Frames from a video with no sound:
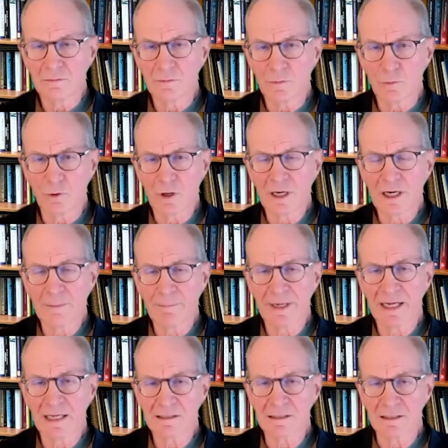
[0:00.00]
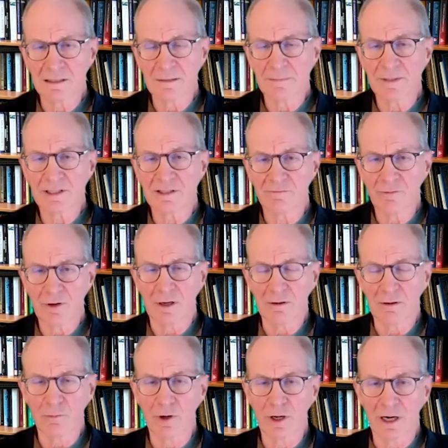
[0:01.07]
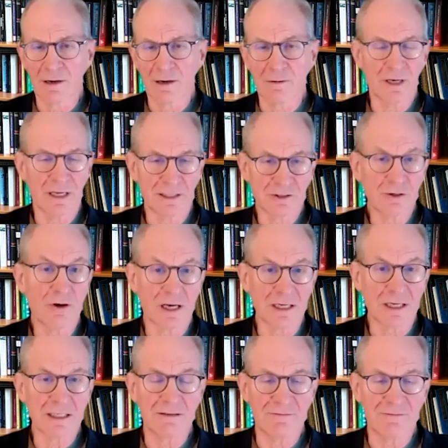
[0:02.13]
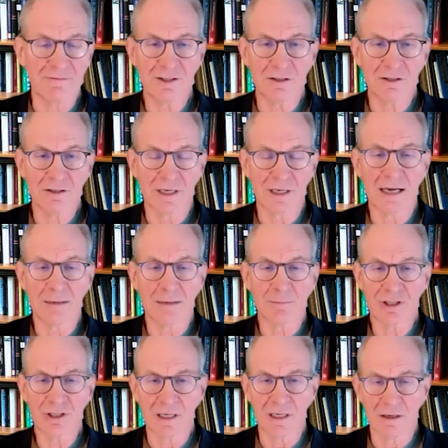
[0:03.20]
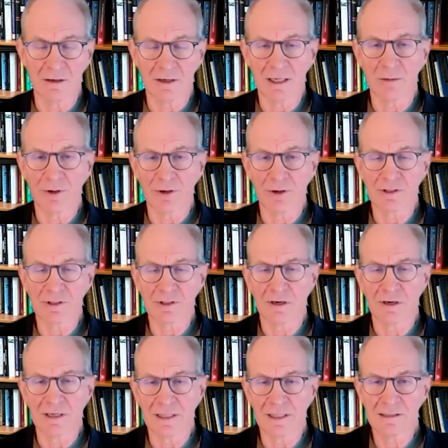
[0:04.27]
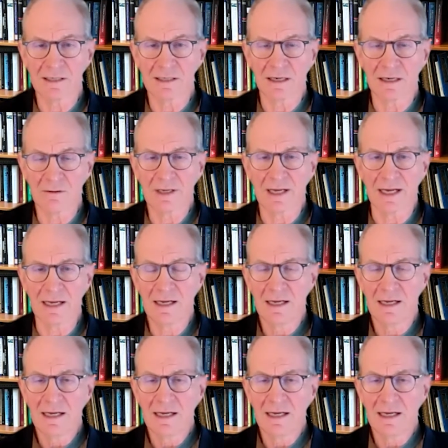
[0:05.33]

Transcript: work up against the limits of what our, let's call it, conventional non-machine learning approaches are, and then say, okay,